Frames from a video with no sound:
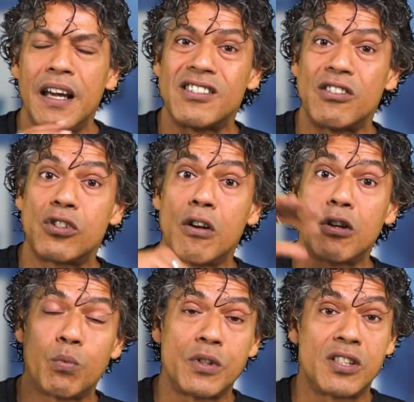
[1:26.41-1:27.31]
as a result
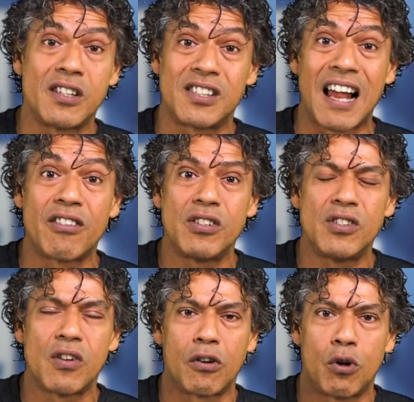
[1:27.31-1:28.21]
of which the
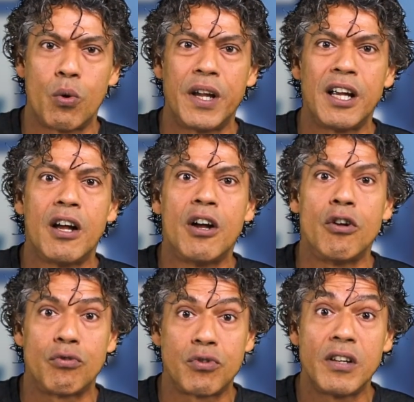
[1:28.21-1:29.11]
salaries are going
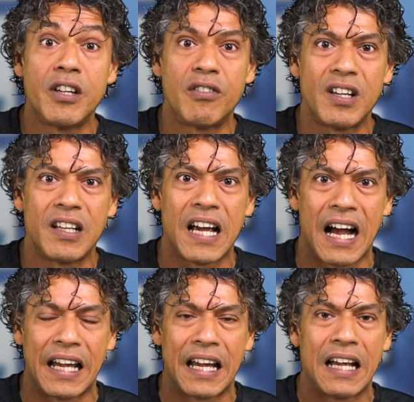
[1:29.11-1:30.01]
really really
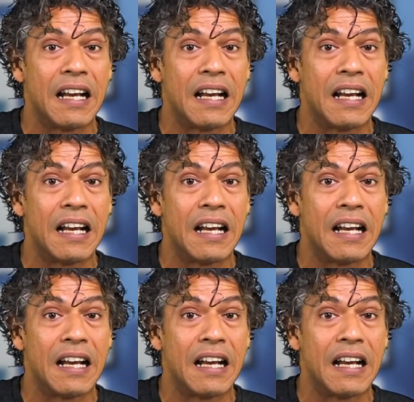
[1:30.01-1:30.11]
high.